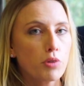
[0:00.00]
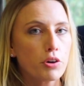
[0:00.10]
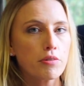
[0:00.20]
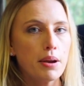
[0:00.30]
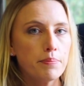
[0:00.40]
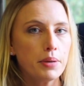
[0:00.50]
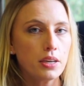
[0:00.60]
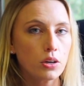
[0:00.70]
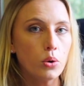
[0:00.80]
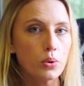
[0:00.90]
program
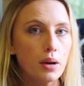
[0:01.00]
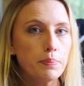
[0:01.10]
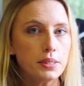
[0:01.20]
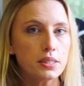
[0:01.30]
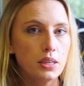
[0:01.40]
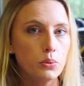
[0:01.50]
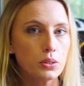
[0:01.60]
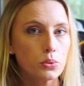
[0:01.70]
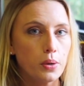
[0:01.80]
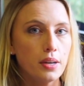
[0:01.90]
being called up in
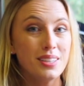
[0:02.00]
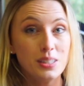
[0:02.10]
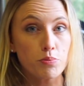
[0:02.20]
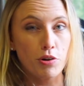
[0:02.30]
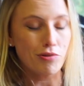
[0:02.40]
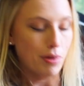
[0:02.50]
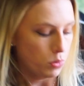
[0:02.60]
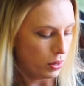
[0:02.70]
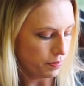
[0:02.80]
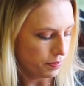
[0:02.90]
sequence 1 is program
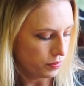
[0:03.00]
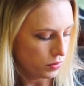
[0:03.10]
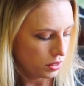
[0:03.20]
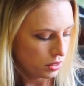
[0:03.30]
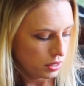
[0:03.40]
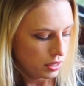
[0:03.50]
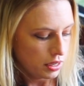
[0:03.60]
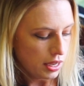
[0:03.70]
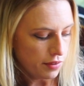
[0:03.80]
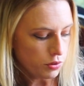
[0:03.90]
1.
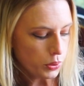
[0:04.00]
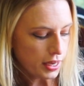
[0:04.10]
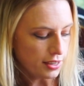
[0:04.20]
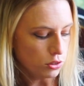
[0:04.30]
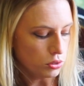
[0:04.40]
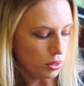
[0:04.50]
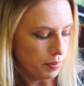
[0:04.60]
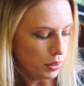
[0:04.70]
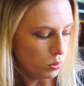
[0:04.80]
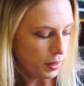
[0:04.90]
If you again use the
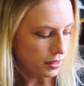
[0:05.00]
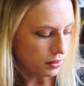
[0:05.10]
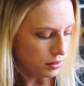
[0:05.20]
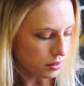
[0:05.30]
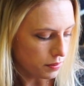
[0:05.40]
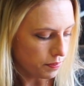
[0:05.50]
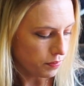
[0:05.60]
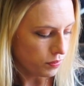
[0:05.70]
middle buttons,